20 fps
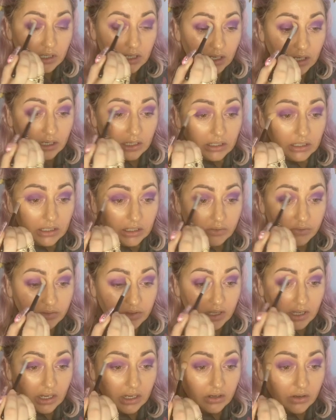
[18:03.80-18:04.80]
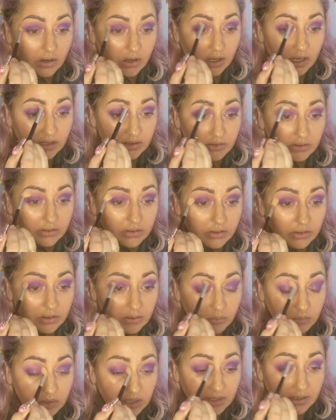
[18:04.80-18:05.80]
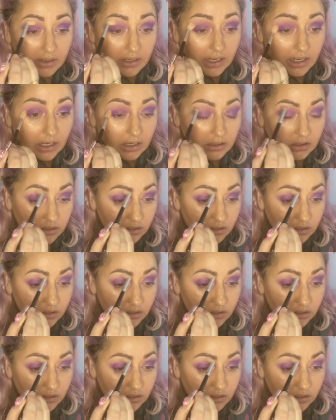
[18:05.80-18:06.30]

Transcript: and give that a nice blend out.